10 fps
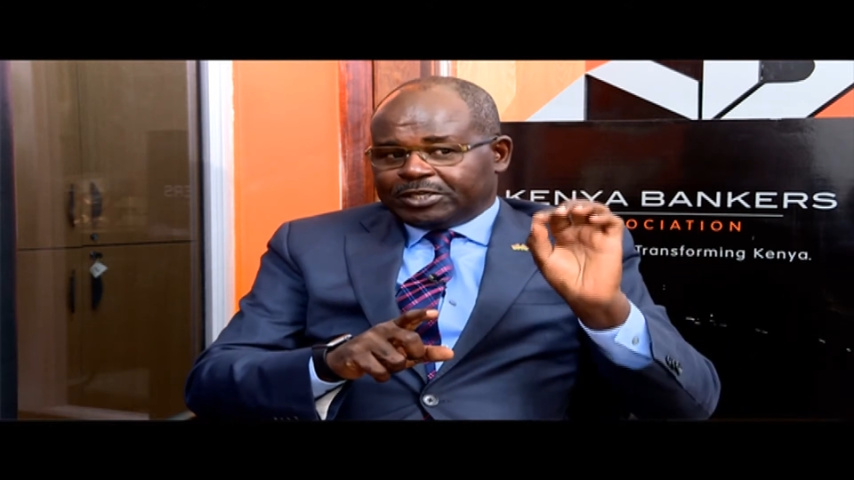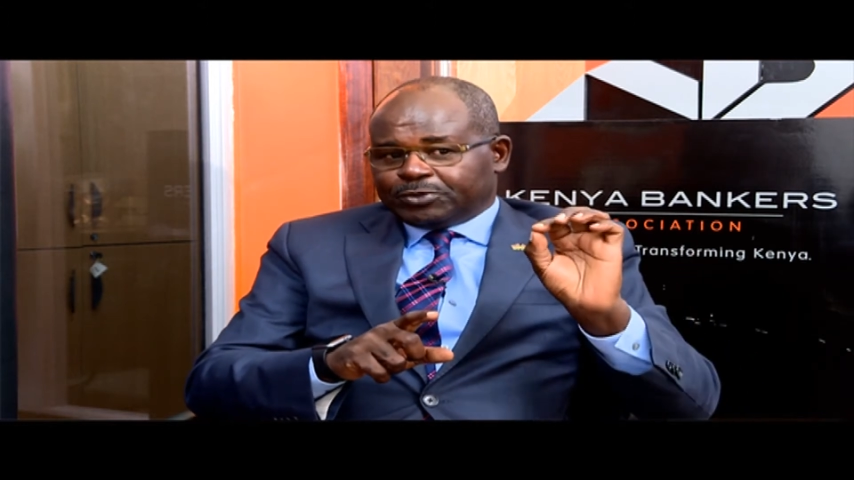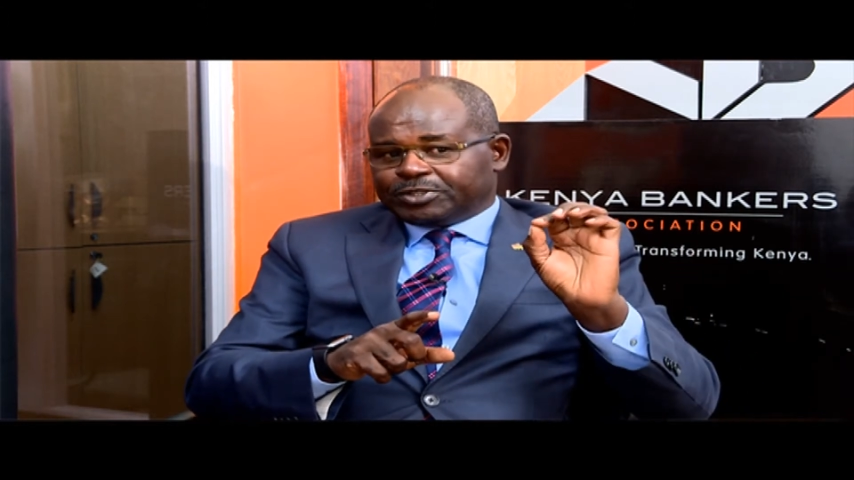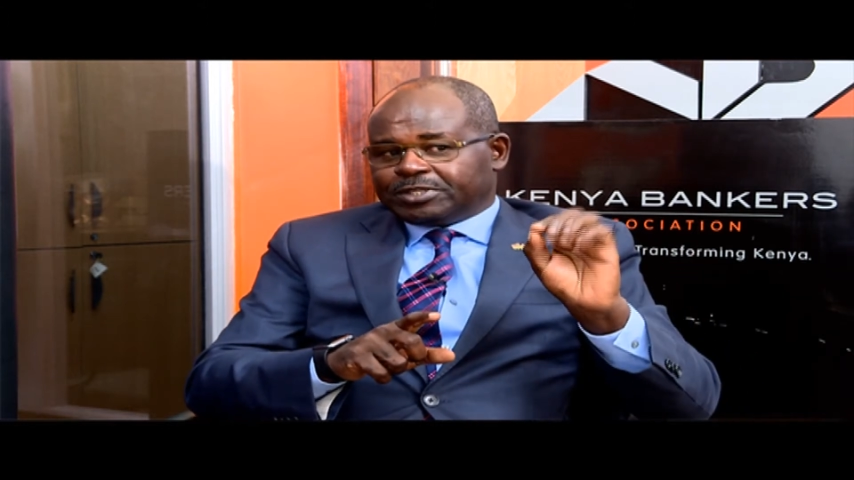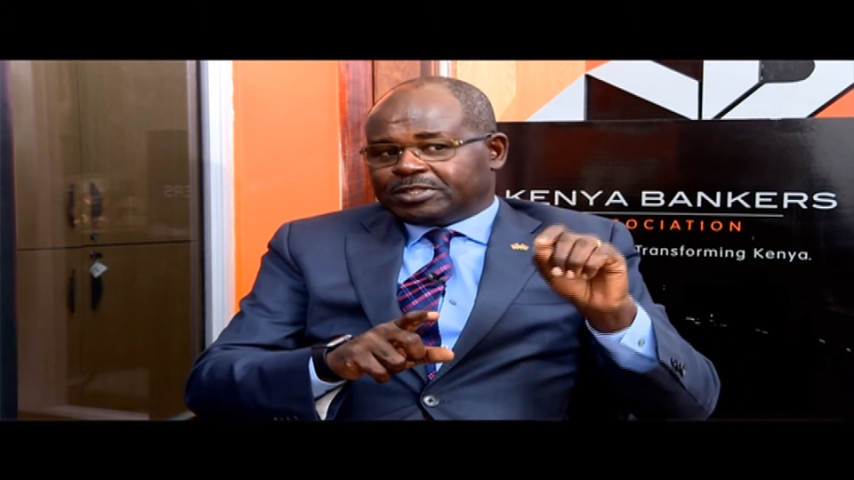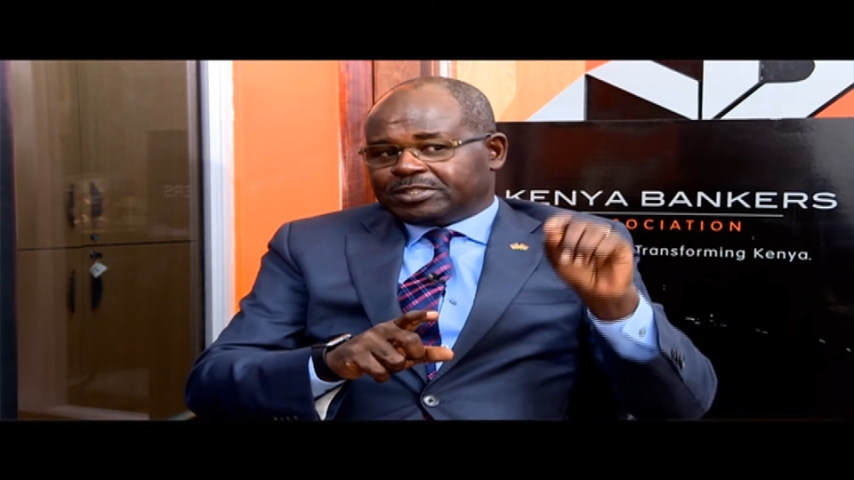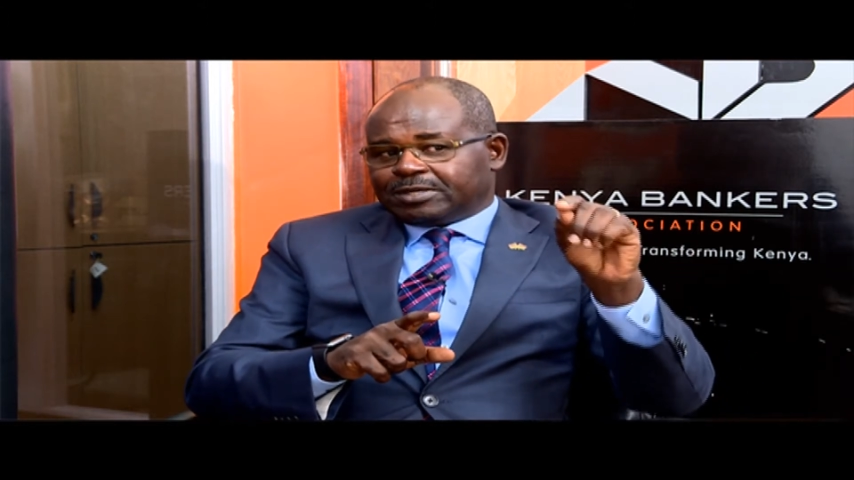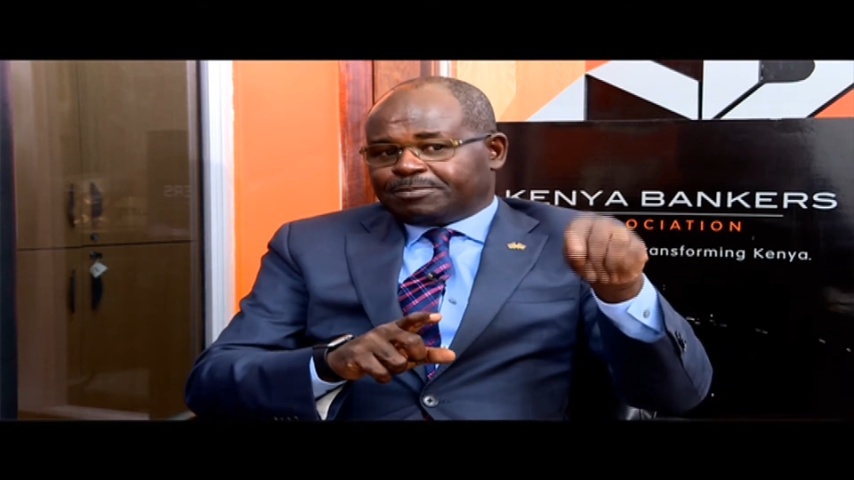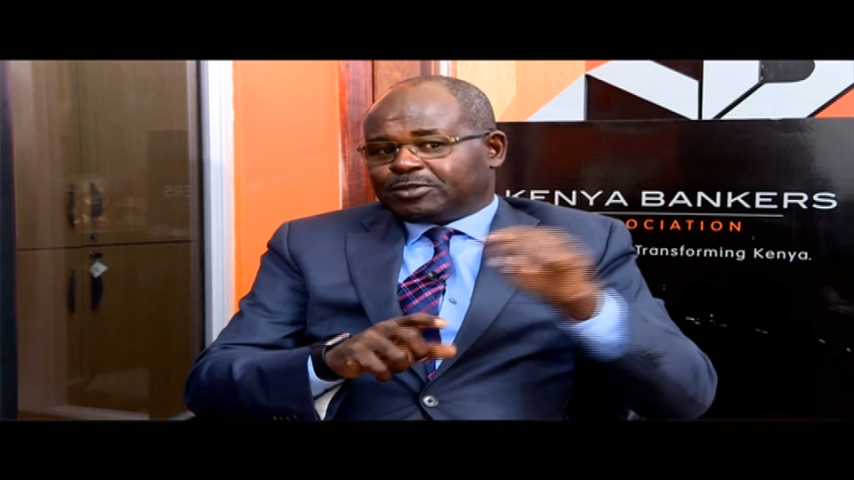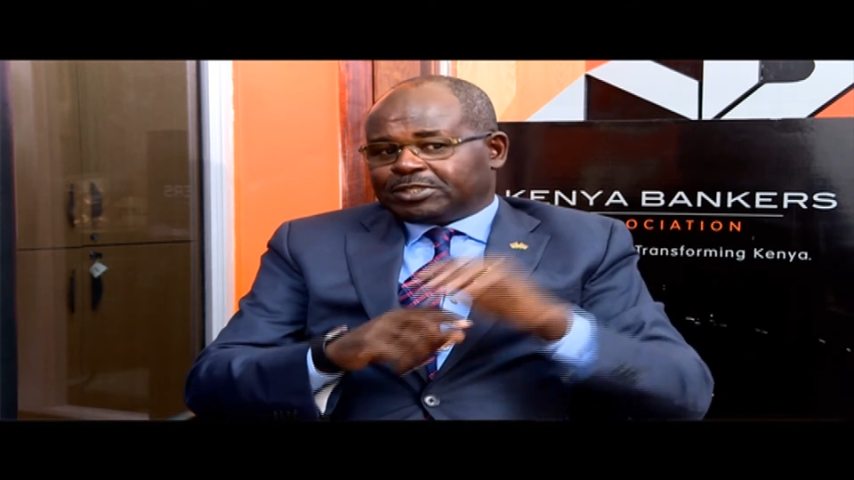interested in
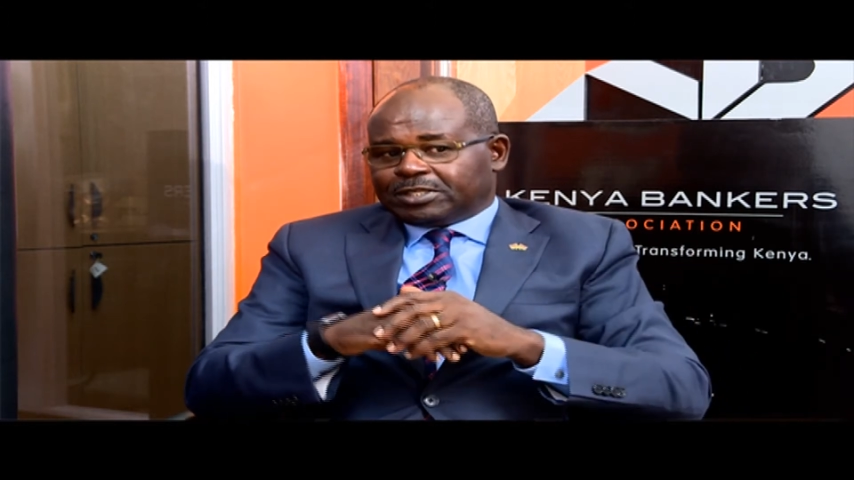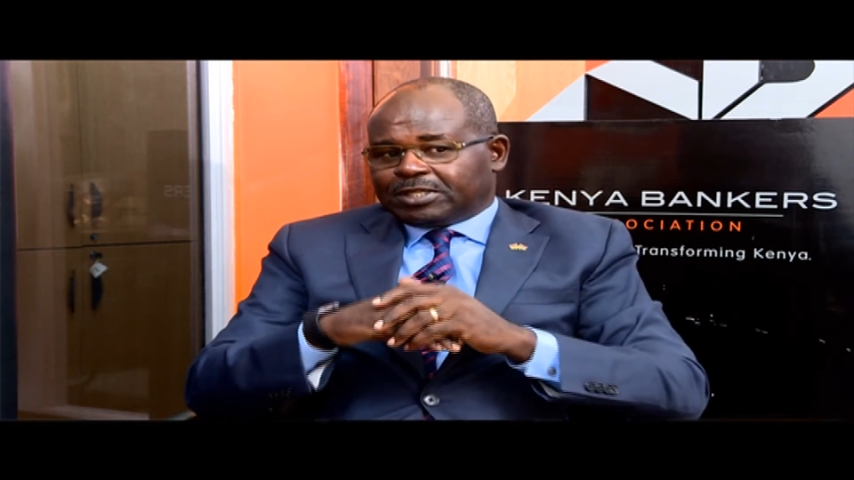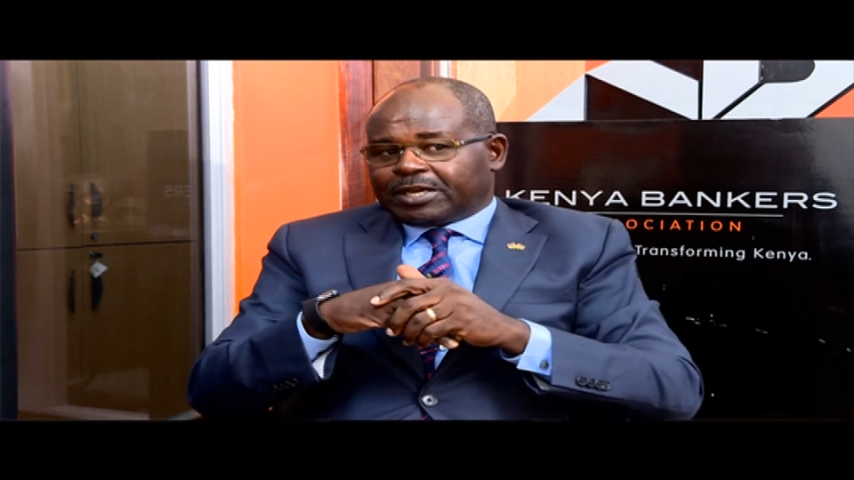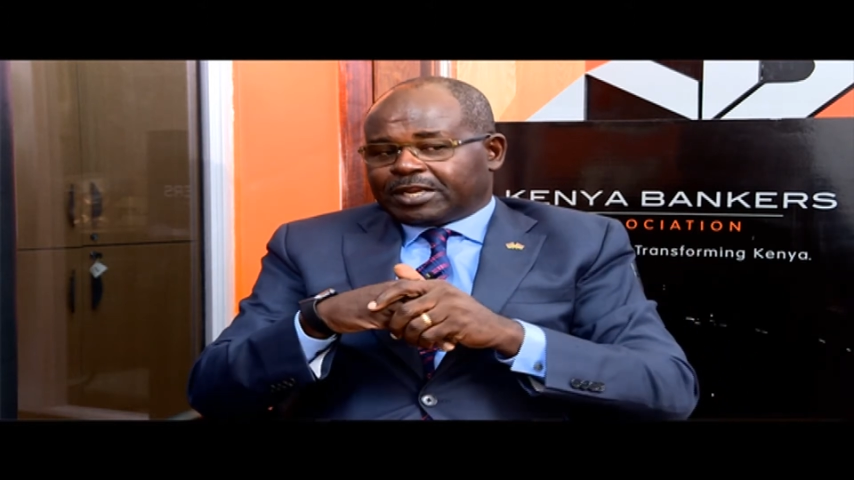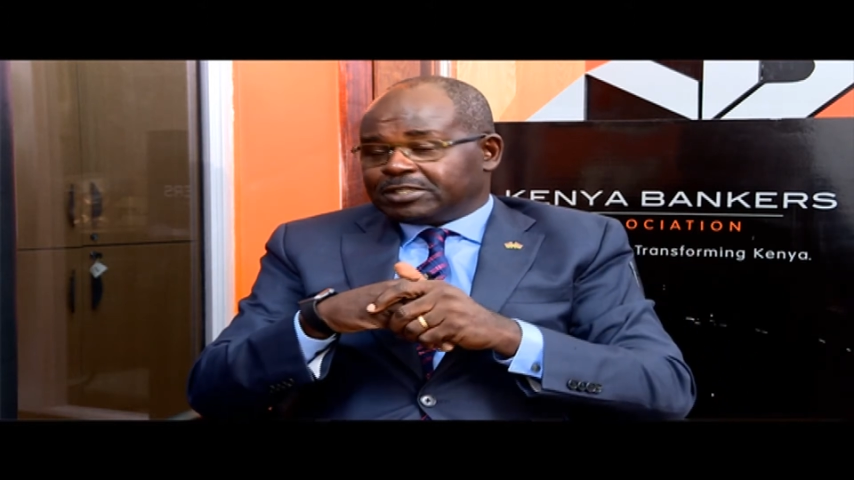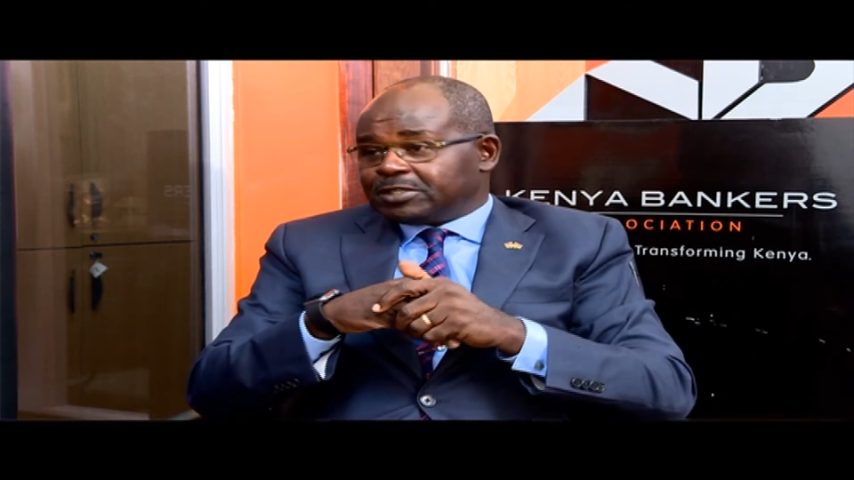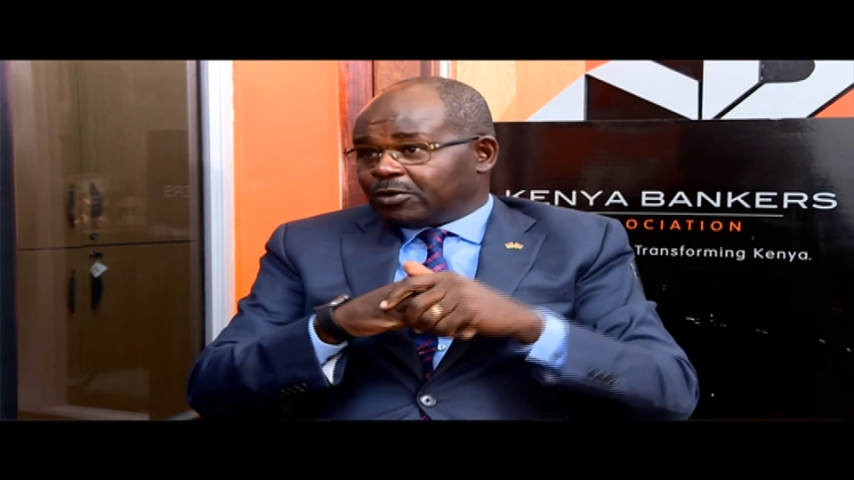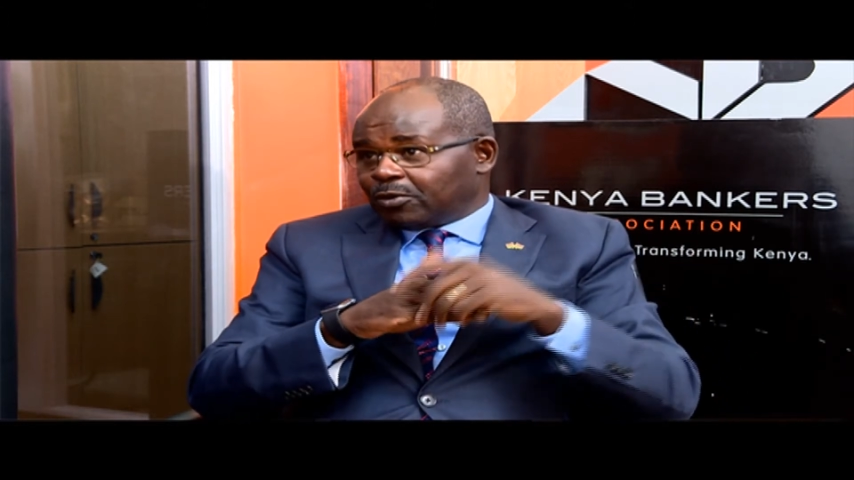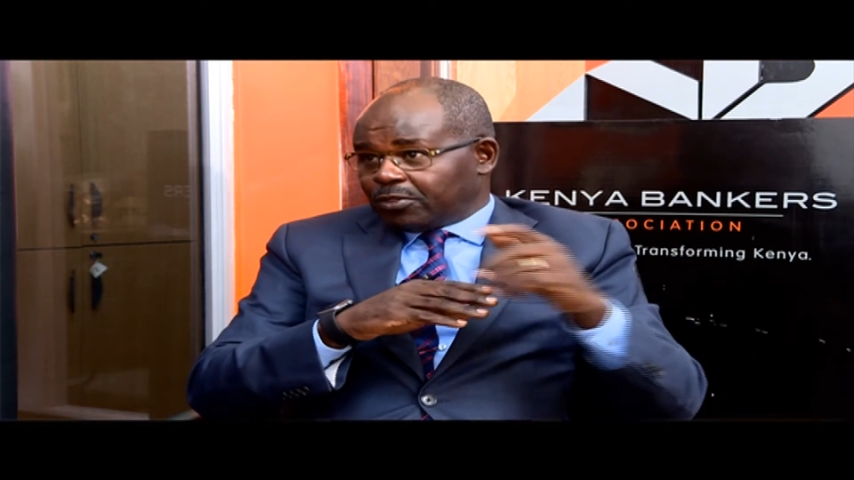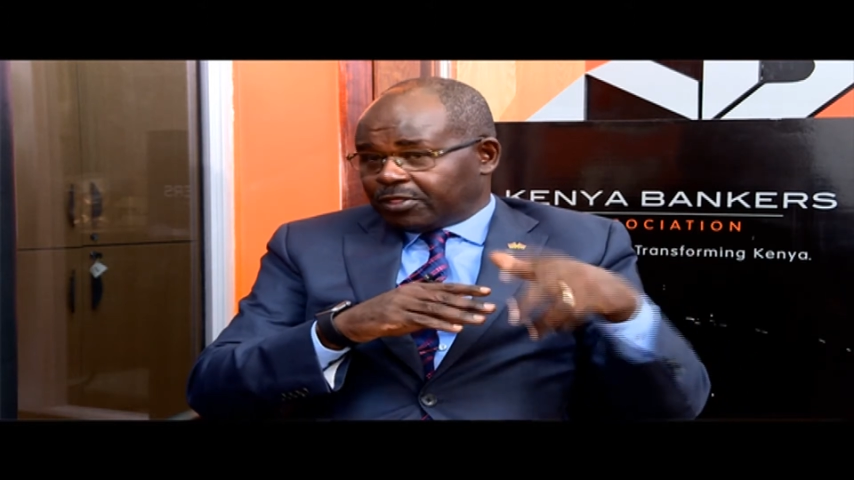supporting the credit
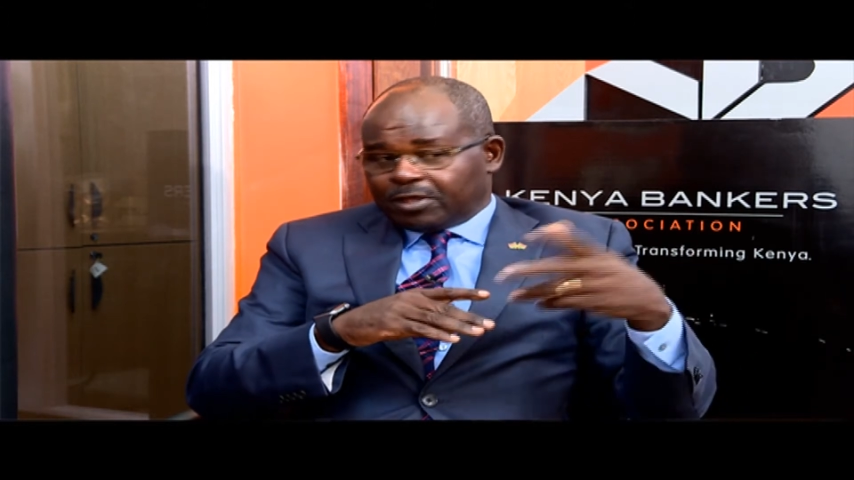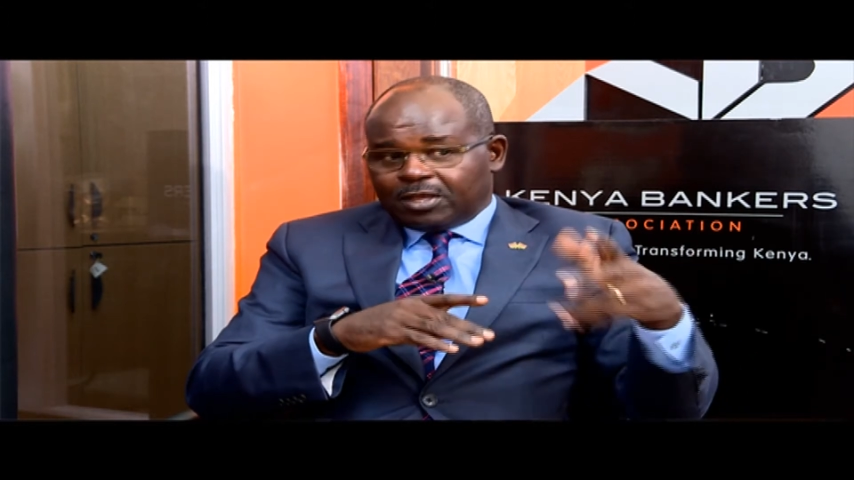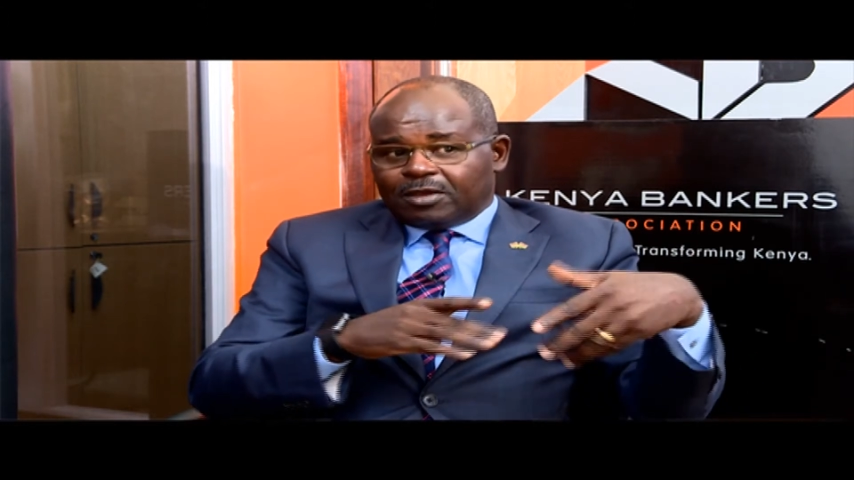growth